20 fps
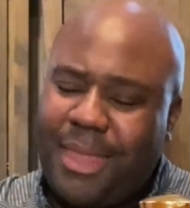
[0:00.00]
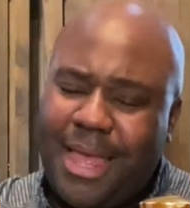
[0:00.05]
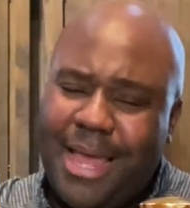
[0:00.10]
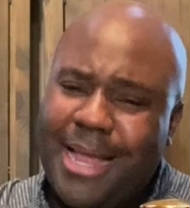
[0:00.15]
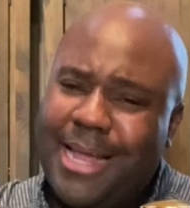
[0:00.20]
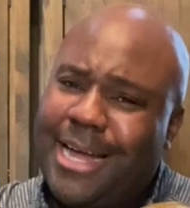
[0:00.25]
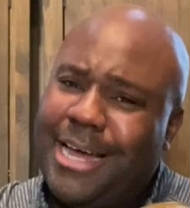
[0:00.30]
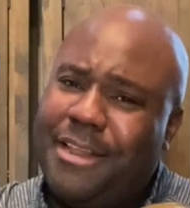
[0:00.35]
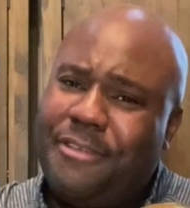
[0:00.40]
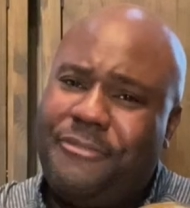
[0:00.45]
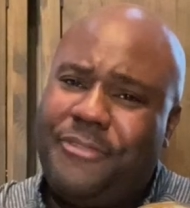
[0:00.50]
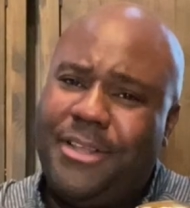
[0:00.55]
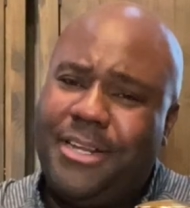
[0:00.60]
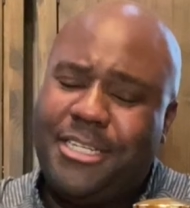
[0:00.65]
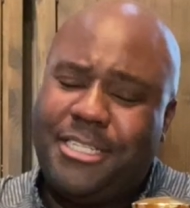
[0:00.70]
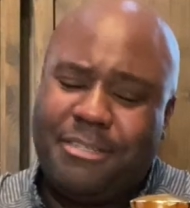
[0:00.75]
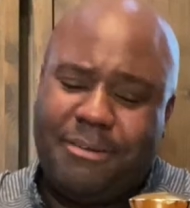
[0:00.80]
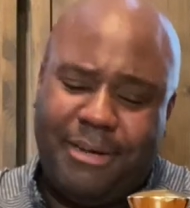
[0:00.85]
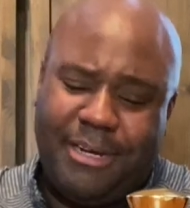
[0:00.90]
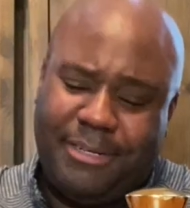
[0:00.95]
I got to finish
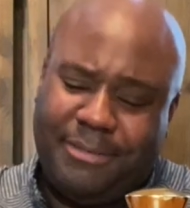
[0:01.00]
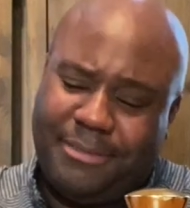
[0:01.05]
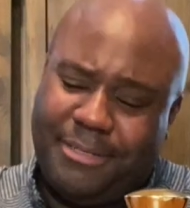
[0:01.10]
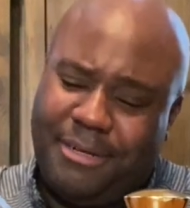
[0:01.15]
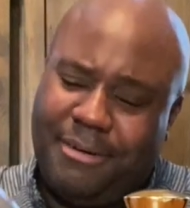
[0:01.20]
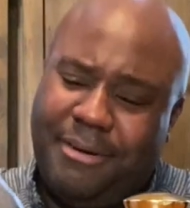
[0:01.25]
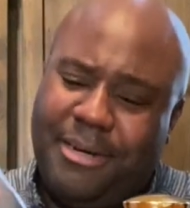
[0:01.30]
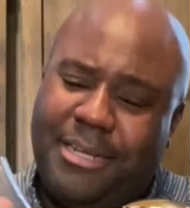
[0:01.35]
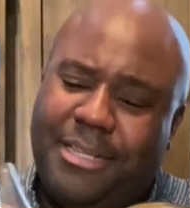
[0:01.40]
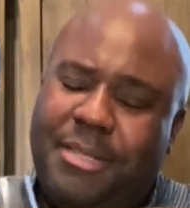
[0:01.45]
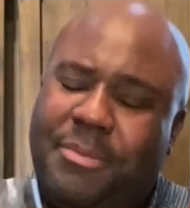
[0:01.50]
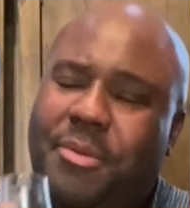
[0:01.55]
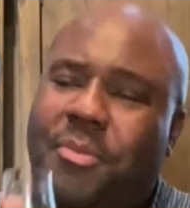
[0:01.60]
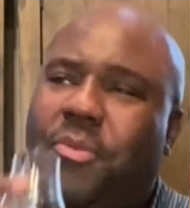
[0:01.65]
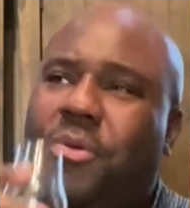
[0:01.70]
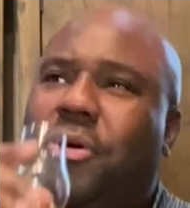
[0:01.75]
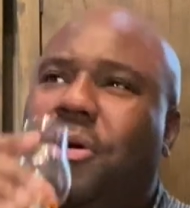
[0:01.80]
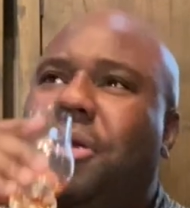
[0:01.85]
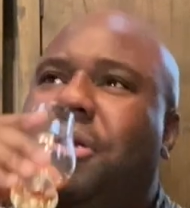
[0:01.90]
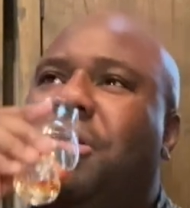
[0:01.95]
it, right? All right, a little bit
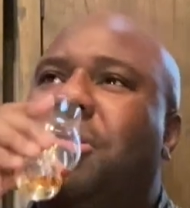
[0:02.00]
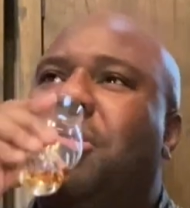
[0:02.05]
more.